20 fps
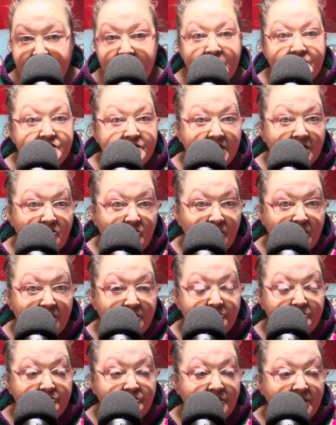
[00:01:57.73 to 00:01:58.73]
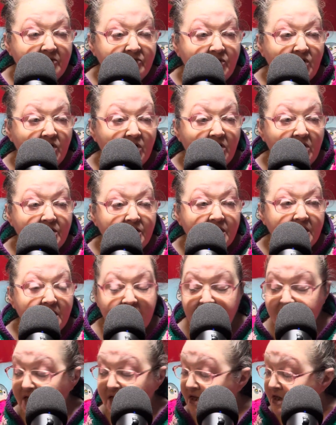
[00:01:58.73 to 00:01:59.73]
second one I've got
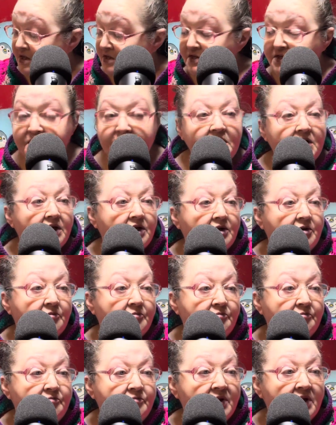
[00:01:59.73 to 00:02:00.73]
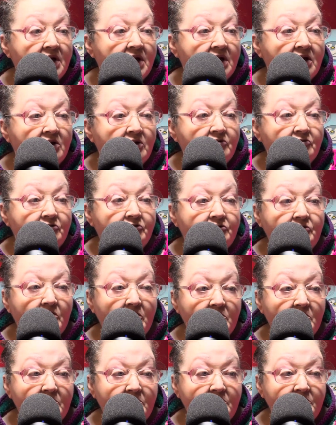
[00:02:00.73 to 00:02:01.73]
is
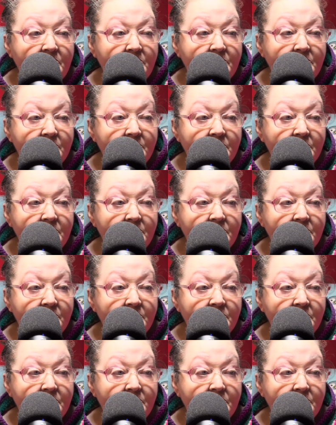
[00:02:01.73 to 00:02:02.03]
from